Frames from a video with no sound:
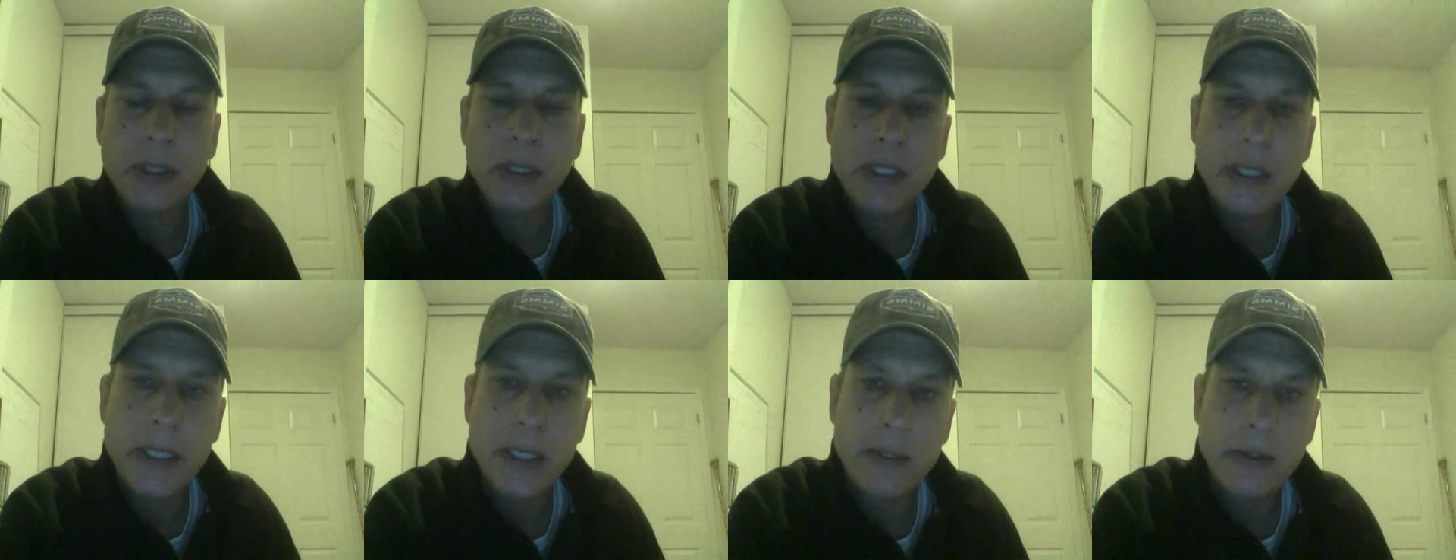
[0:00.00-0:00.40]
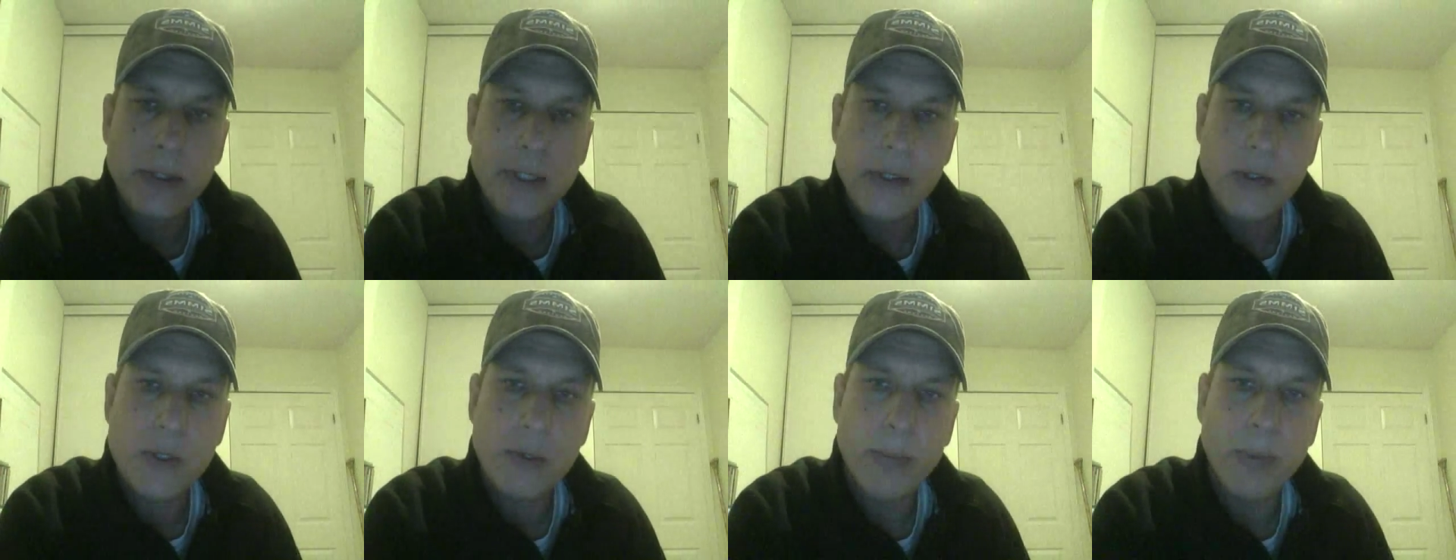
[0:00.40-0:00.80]
Little
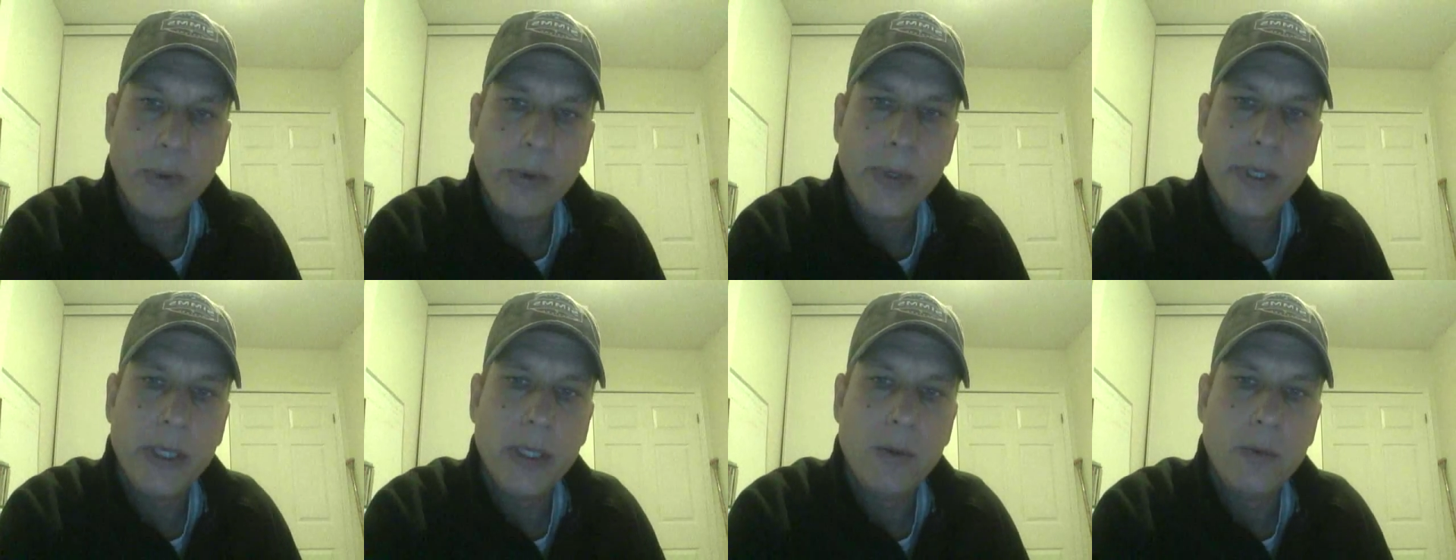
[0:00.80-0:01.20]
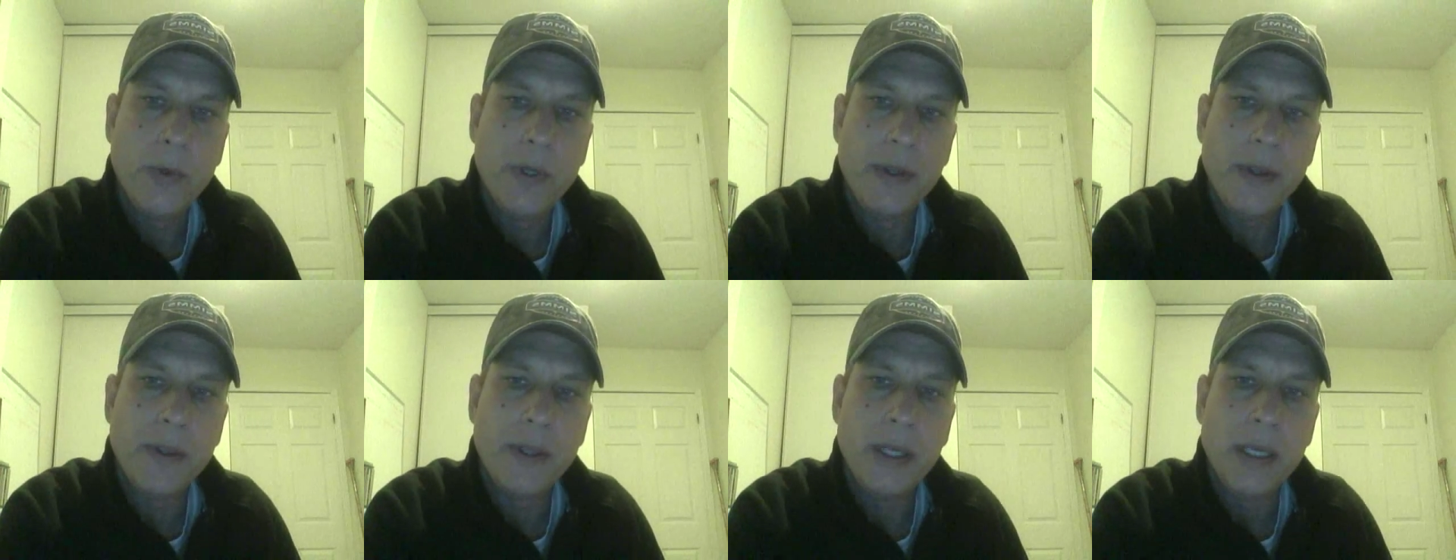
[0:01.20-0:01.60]
disappointed
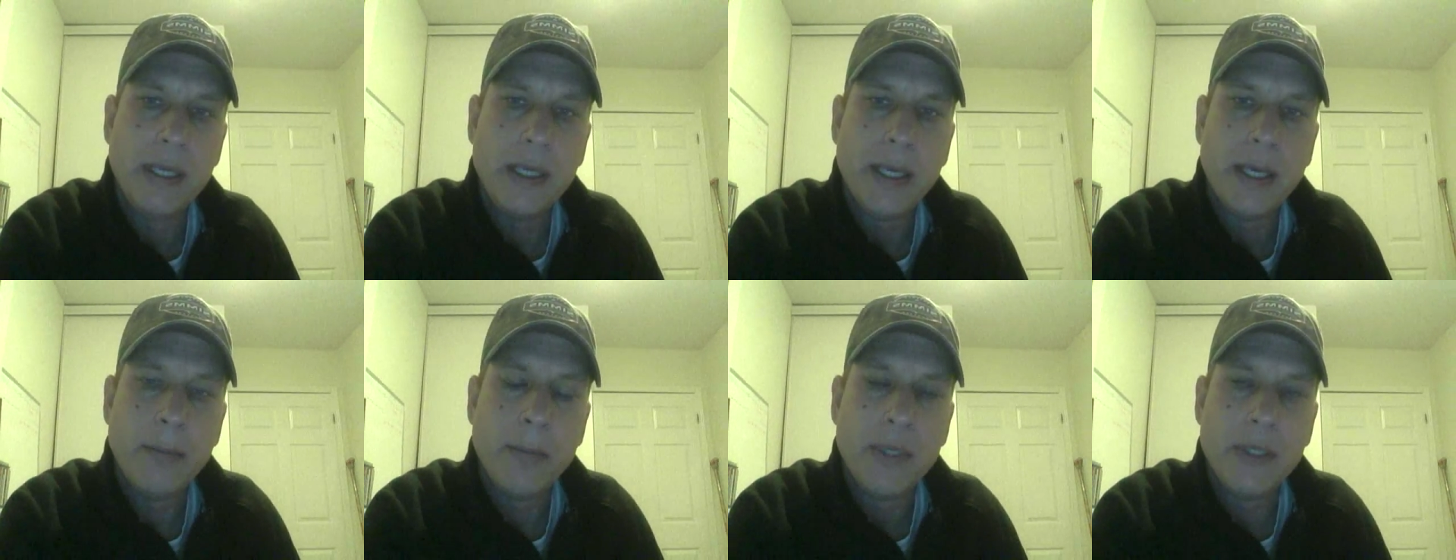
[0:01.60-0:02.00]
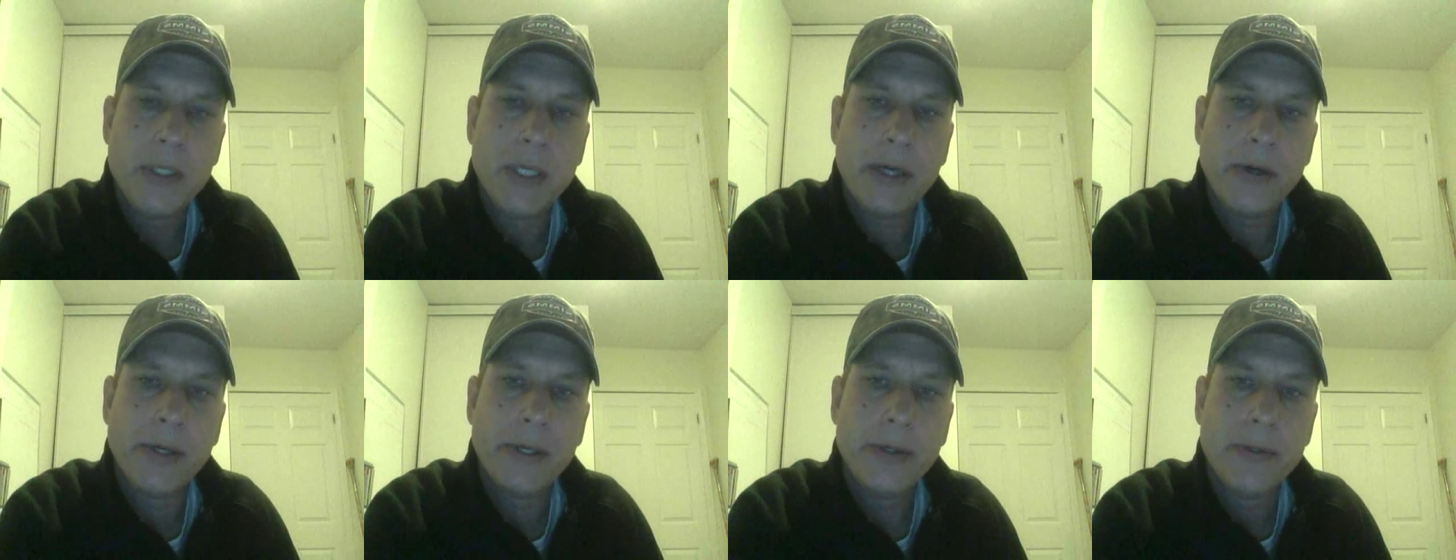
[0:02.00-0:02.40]
with the
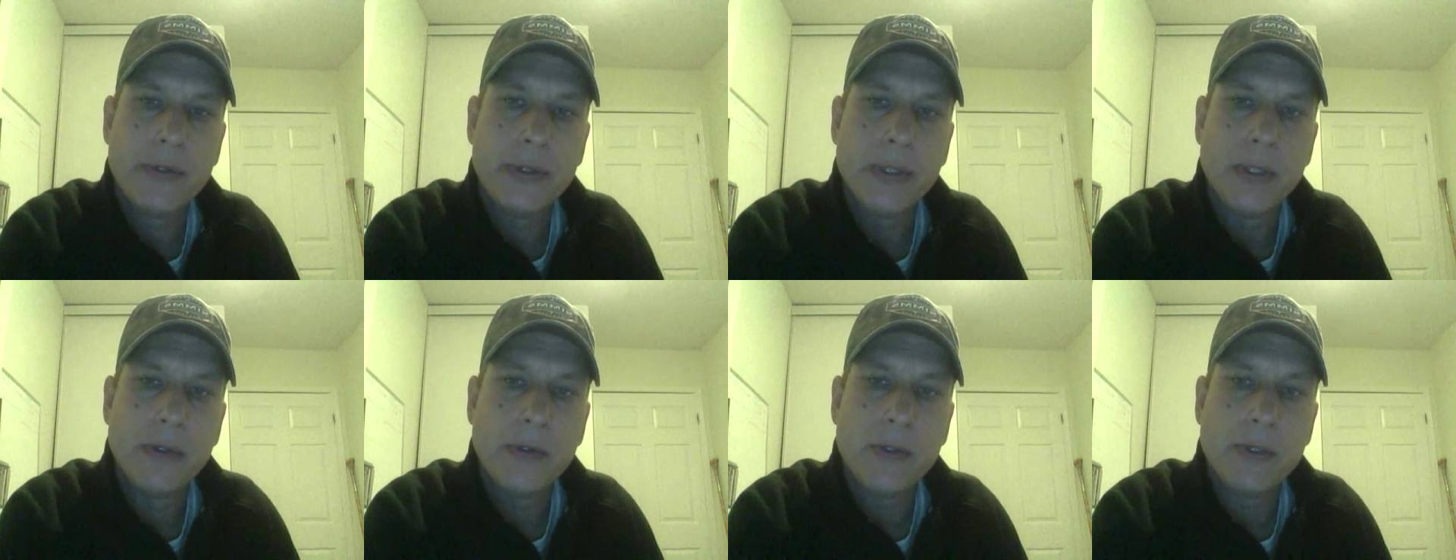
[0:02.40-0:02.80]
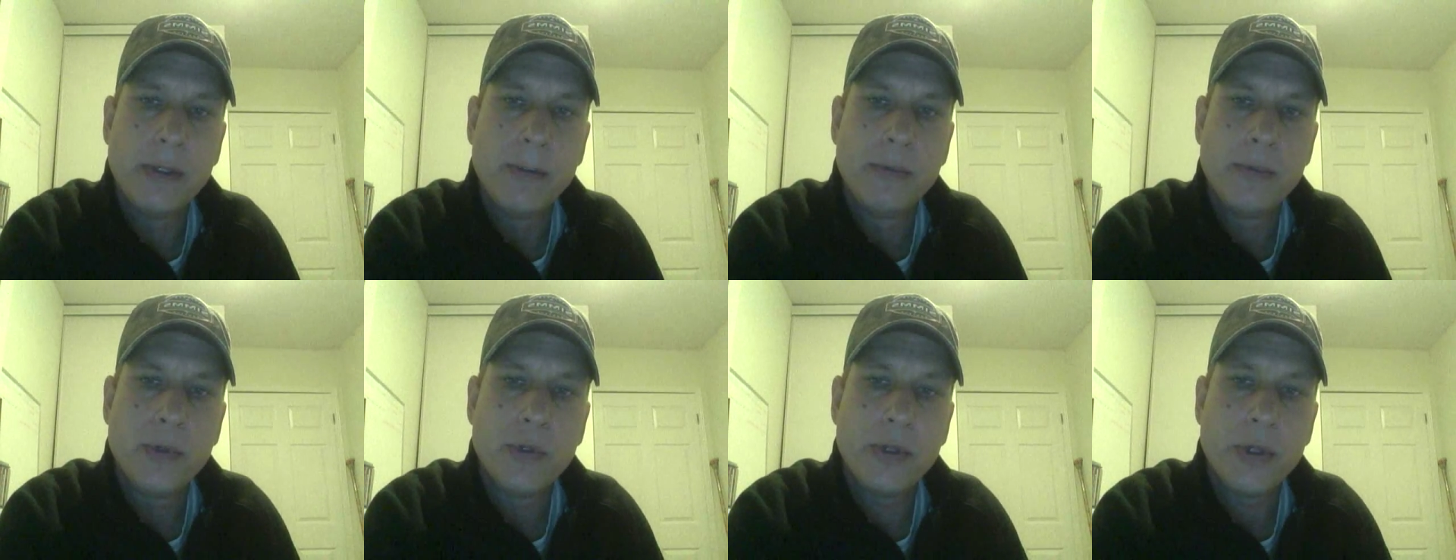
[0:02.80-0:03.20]
materials that
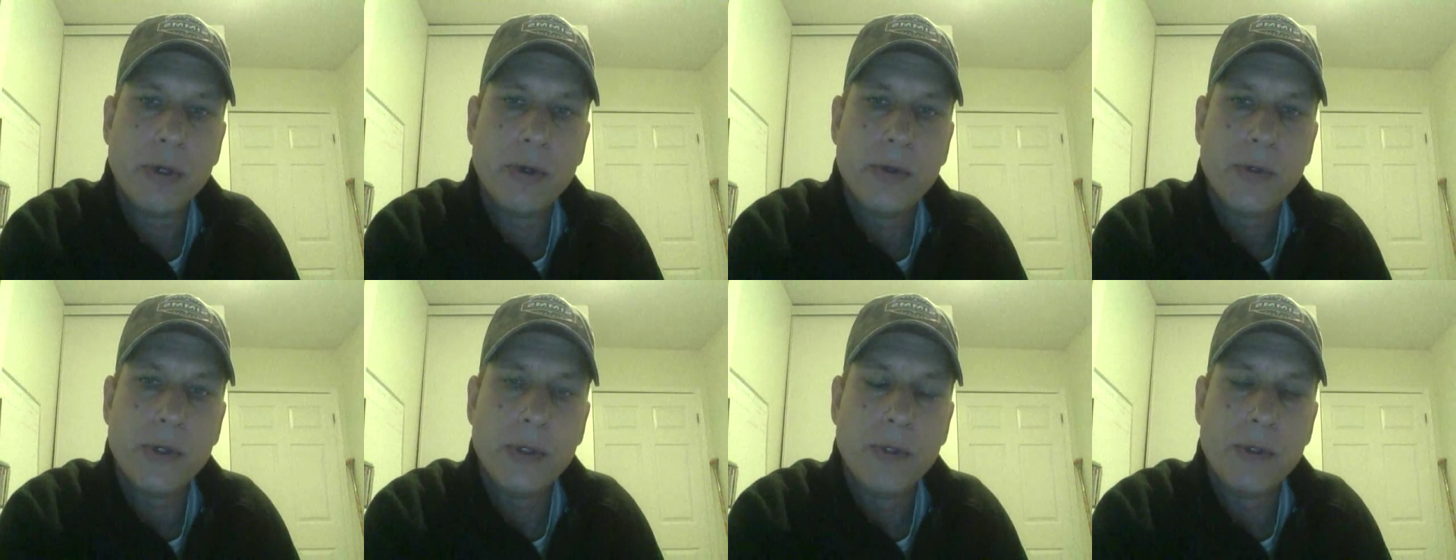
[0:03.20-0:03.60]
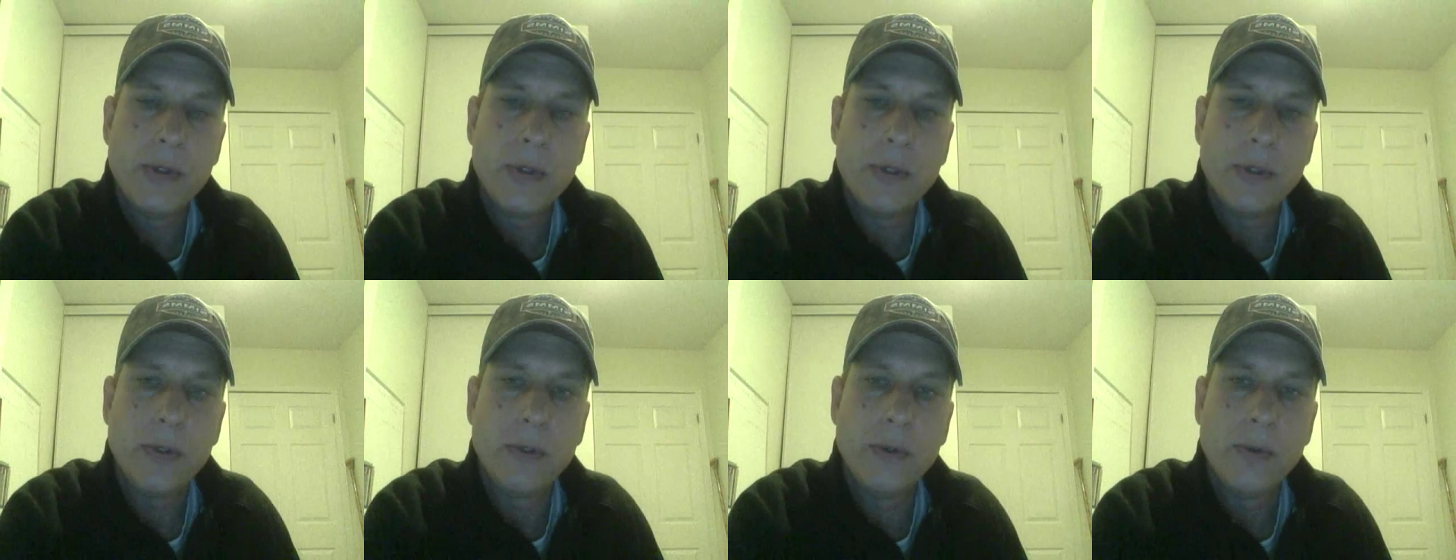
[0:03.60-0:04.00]
Sims chosen
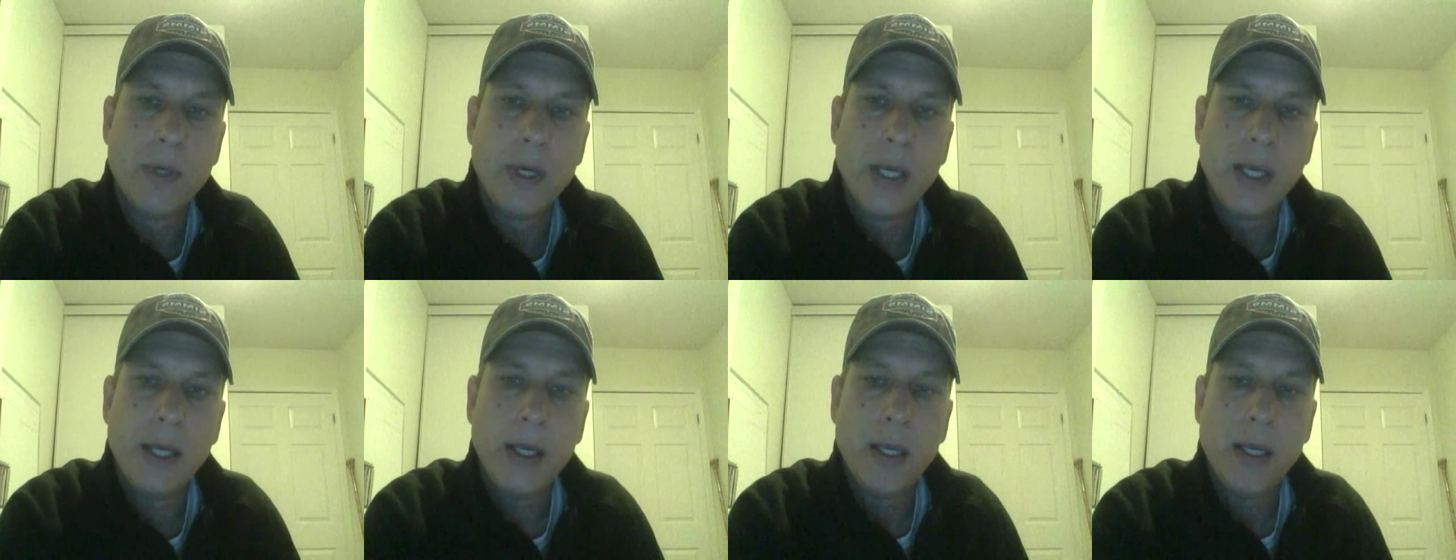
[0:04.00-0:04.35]
to